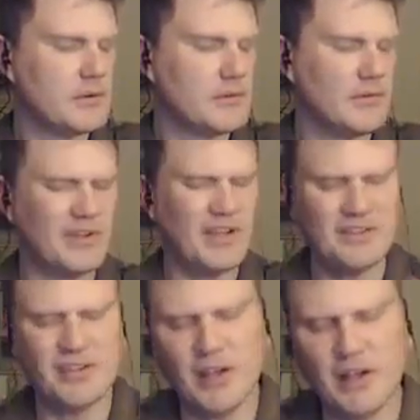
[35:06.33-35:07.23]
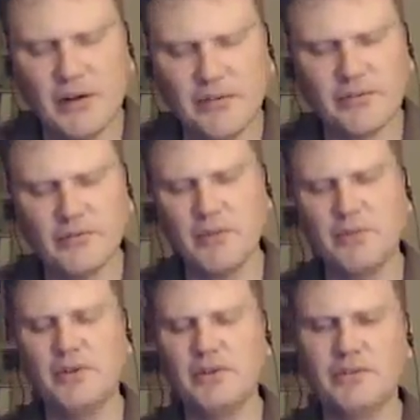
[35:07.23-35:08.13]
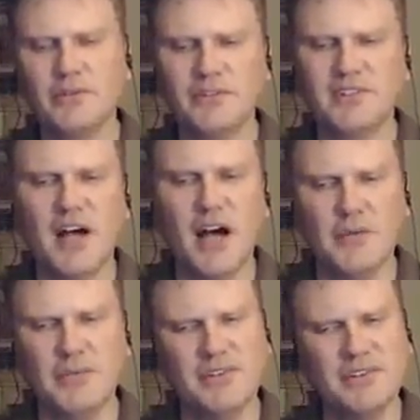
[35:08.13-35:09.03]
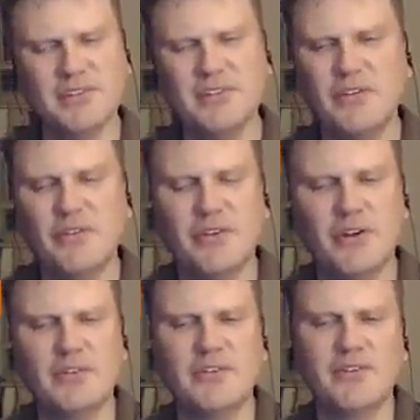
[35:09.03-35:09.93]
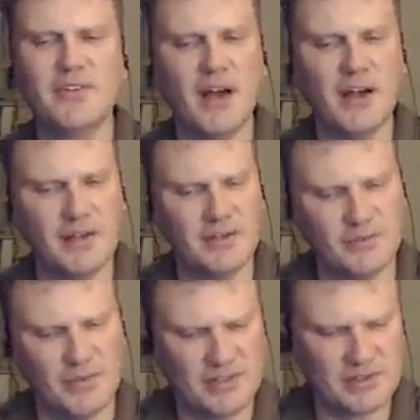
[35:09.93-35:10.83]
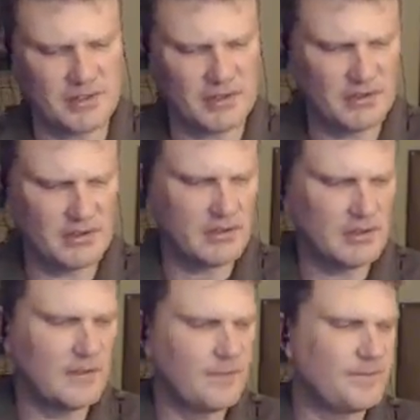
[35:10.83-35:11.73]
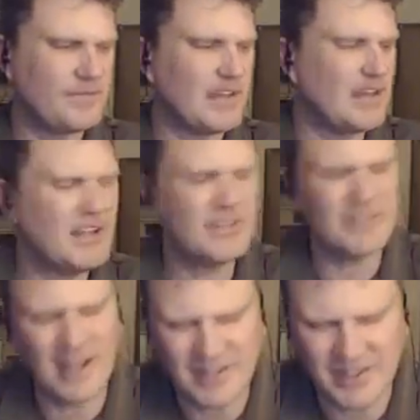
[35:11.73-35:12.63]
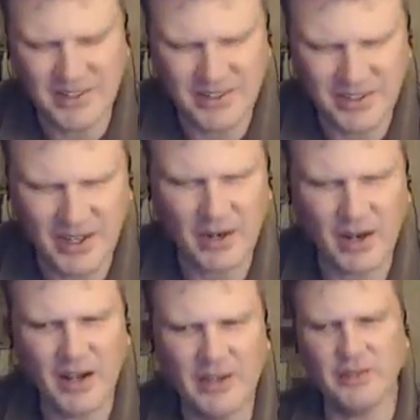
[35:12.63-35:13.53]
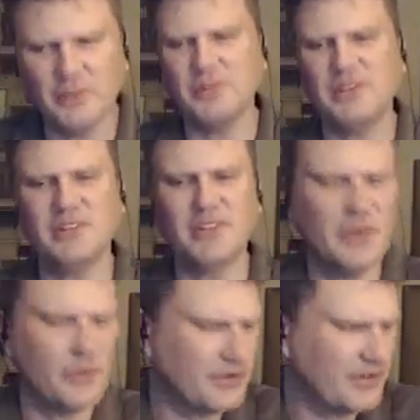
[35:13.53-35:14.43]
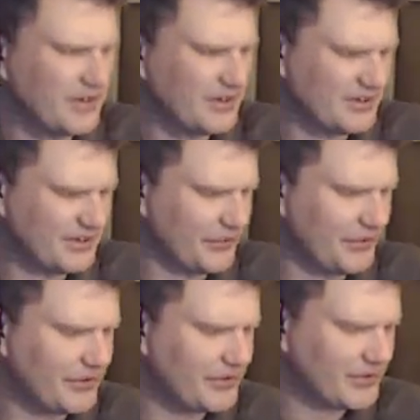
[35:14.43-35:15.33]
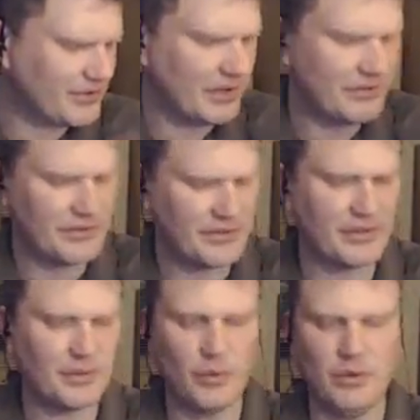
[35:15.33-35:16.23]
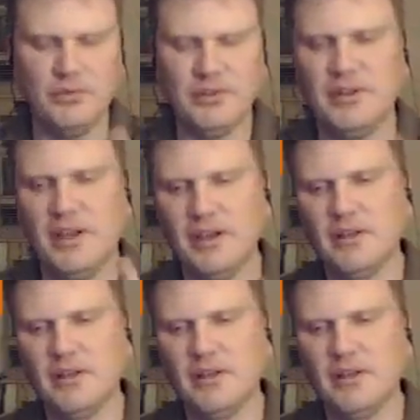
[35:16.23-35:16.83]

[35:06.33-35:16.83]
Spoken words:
But yes, they come from a peaceful time, but still even their society is much. It is not easy there either, but nowhere near as tough as this world. But they